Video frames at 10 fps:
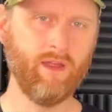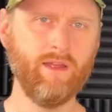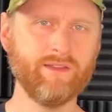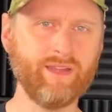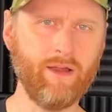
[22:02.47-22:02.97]

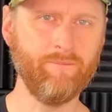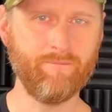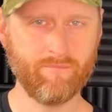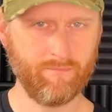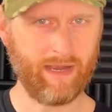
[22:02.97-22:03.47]
So
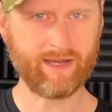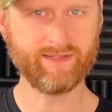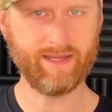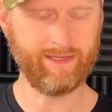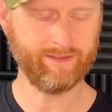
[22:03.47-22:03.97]

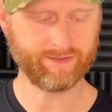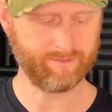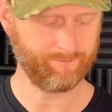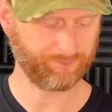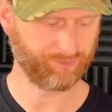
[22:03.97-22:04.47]
magazines,
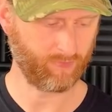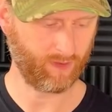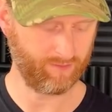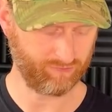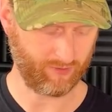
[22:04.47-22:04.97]

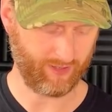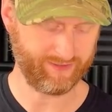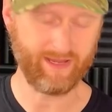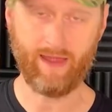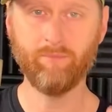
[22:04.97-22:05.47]

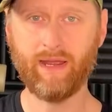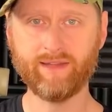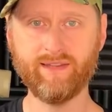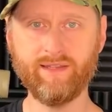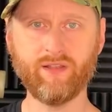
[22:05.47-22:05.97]
right? Yeah,
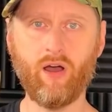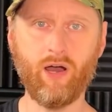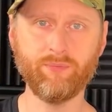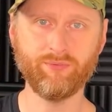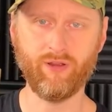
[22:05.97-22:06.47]
magazines
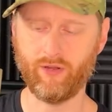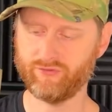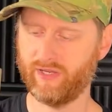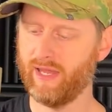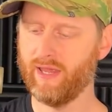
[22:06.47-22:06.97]
are
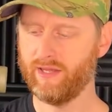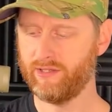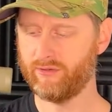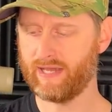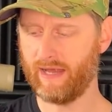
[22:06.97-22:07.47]
proprietary.
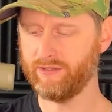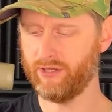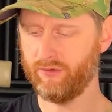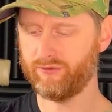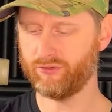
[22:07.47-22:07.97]
You can
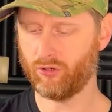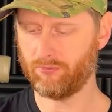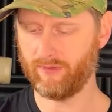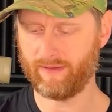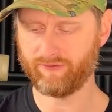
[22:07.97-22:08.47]
use
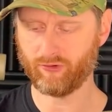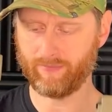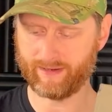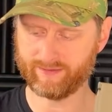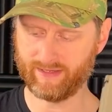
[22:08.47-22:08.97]
normal M4
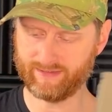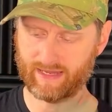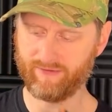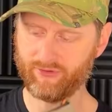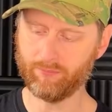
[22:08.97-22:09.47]
magazines
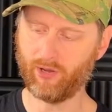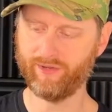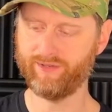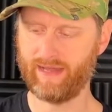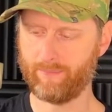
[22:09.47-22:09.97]
if you buy
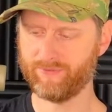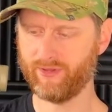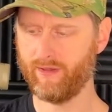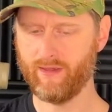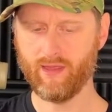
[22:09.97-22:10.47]
an
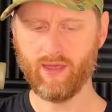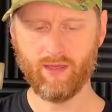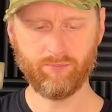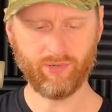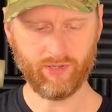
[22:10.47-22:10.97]
adapter,
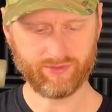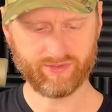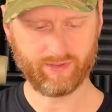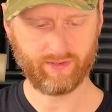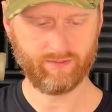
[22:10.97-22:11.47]
but
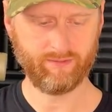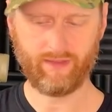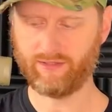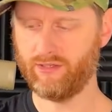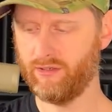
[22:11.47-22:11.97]

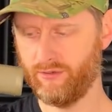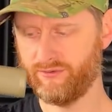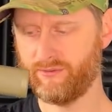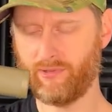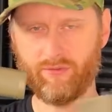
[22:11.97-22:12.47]
then you
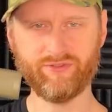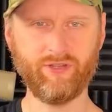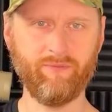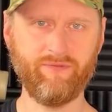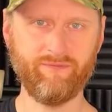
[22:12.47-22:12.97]
lose the bolt
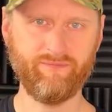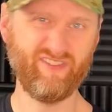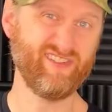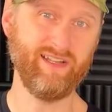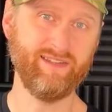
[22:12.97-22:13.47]
stop
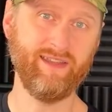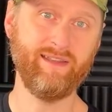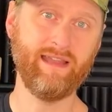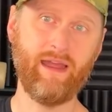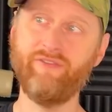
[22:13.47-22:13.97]

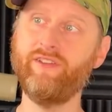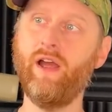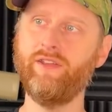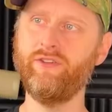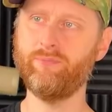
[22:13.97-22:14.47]
facility. Now, if you
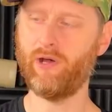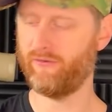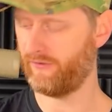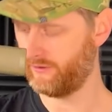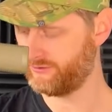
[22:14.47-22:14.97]
don't use a
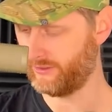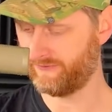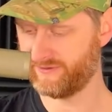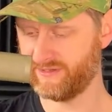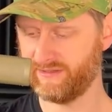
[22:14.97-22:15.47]
bolt
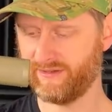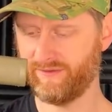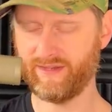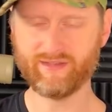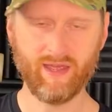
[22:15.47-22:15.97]
stop facility
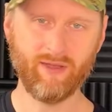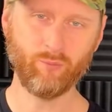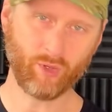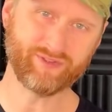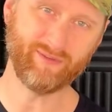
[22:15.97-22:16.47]
on this,
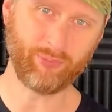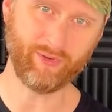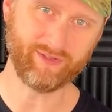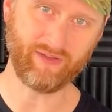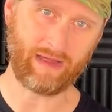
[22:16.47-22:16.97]
what's the
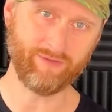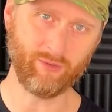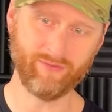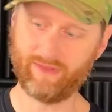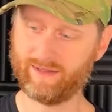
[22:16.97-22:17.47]
point of having
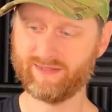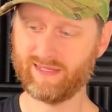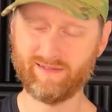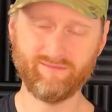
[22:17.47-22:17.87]
one? That's